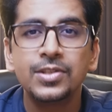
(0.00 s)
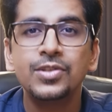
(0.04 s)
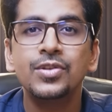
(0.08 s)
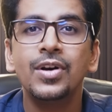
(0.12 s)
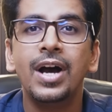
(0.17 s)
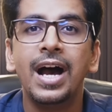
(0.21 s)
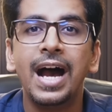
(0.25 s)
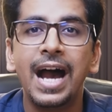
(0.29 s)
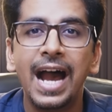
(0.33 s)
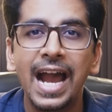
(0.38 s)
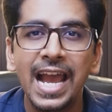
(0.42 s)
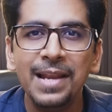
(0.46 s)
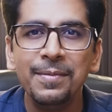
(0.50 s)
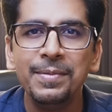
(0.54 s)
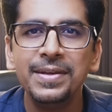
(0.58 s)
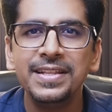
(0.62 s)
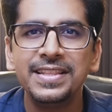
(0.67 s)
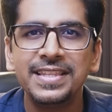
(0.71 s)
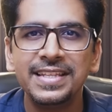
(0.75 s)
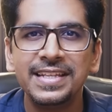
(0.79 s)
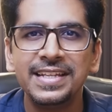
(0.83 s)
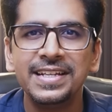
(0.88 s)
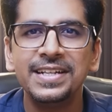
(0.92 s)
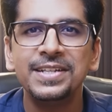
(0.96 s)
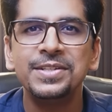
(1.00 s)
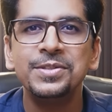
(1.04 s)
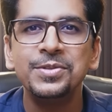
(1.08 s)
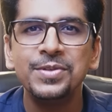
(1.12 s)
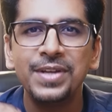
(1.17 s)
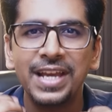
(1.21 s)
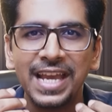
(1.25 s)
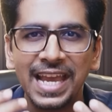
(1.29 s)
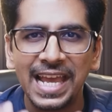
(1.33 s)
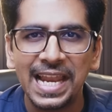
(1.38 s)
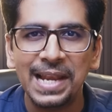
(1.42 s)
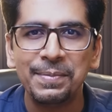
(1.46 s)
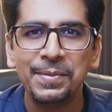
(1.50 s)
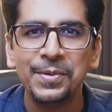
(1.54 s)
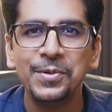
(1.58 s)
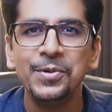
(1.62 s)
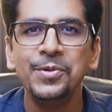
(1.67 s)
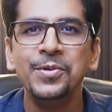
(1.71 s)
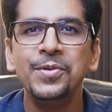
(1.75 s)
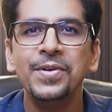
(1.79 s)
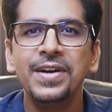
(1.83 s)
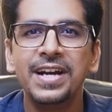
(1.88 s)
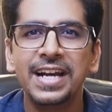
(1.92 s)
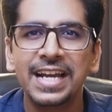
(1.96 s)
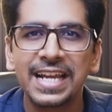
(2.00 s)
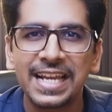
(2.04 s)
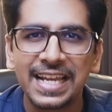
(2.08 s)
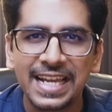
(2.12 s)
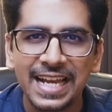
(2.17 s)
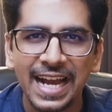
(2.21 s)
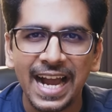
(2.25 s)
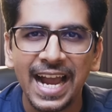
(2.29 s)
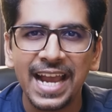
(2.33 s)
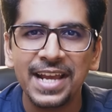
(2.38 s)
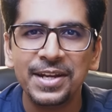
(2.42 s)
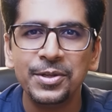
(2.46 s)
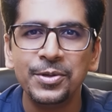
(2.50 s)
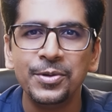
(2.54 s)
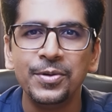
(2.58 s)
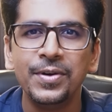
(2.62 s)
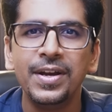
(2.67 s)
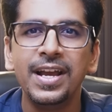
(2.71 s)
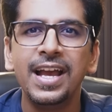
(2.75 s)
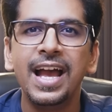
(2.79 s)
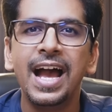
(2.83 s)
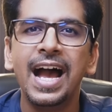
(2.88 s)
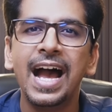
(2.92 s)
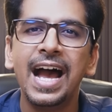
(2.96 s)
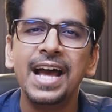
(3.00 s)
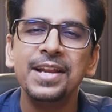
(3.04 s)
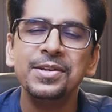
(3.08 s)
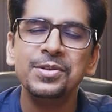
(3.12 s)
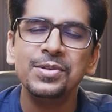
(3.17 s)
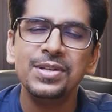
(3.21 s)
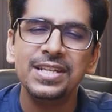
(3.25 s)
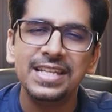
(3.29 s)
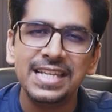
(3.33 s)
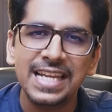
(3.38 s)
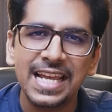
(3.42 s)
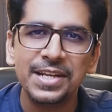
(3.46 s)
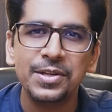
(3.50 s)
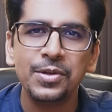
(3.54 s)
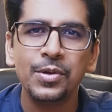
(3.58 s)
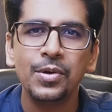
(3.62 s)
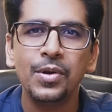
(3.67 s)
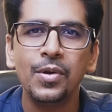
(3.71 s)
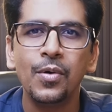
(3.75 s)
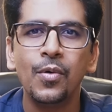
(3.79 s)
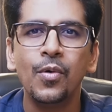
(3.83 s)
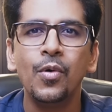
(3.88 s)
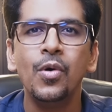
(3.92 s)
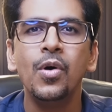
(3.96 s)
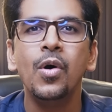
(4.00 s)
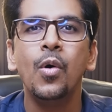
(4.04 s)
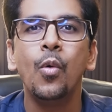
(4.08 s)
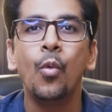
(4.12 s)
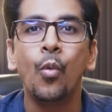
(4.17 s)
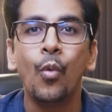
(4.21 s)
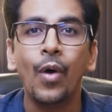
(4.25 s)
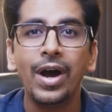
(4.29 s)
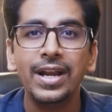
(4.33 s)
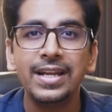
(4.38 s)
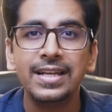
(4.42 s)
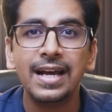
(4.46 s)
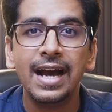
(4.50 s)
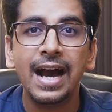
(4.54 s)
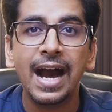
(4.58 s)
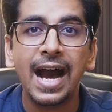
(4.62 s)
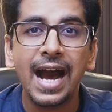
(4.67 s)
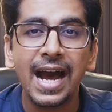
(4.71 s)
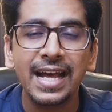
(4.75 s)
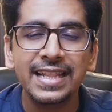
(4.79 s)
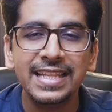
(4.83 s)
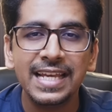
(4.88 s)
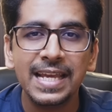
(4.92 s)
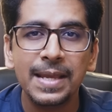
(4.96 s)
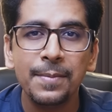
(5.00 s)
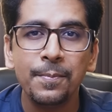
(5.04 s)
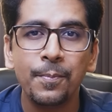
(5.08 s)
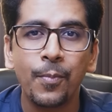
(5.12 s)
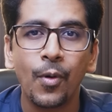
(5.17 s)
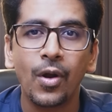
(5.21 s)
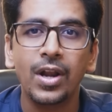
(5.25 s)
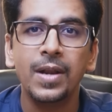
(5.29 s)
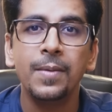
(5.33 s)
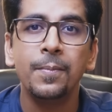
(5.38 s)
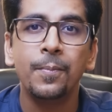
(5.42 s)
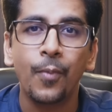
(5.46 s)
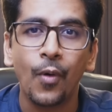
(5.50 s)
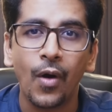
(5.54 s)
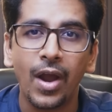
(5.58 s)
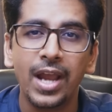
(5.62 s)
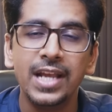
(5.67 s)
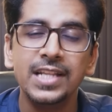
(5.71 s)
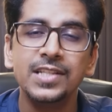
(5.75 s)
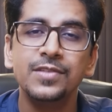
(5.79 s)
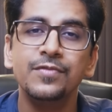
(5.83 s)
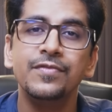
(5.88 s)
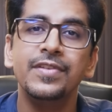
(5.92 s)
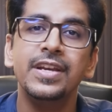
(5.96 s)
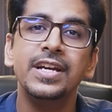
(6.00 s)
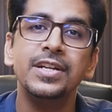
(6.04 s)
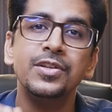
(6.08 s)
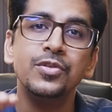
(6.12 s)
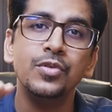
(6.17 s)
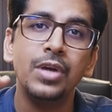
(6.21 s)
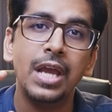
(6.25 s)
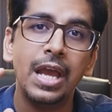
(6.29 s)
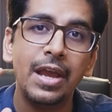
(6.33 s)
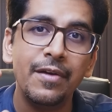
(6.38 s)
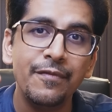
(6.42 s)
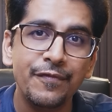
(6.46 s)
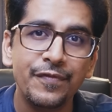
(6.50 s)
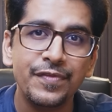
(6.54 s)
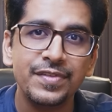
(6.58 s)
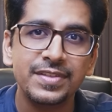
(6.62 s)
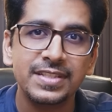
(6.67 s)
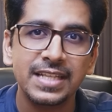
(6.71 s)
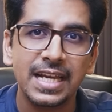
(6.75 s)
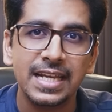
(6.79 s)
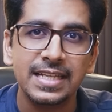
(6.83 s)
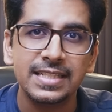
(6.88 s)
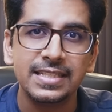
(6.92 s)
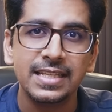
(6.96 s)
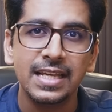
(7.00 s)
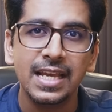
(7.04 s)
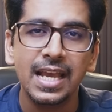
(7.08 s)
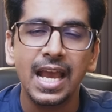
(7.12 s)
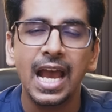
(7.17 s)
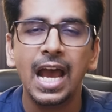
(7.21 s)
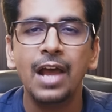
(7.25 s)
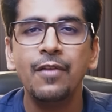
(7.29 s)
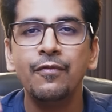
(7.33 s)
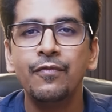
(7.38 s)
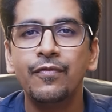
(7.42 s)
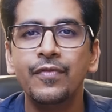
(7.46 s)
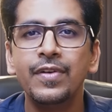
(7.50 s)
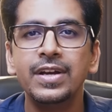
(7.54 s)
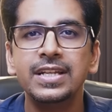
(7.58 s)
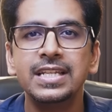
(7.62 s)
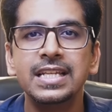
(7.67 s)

So I'll be there to help you, guide you, and to let you know what are the important points where to emphasize and